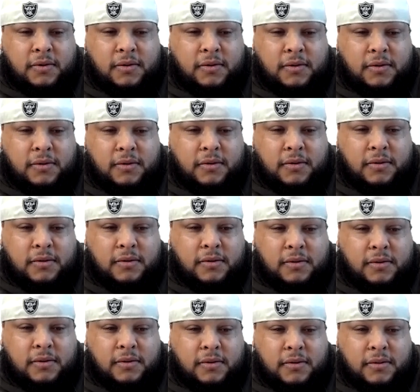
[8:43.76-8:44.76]

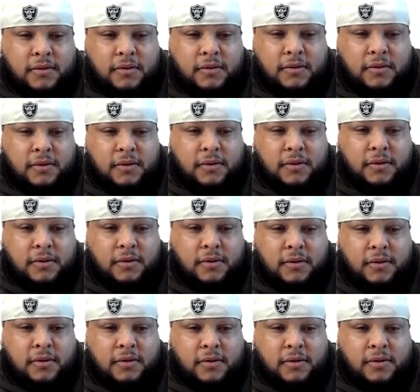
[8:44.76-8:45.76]

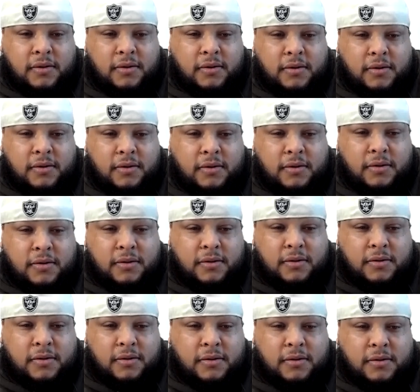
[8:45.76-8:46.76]

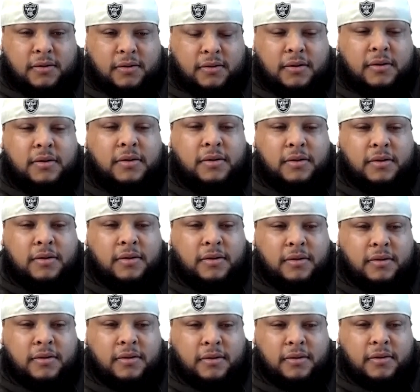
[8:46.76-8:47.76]

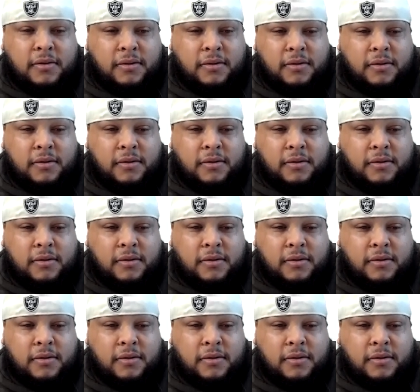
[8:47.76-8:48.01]
No words are spoken by the person on screen.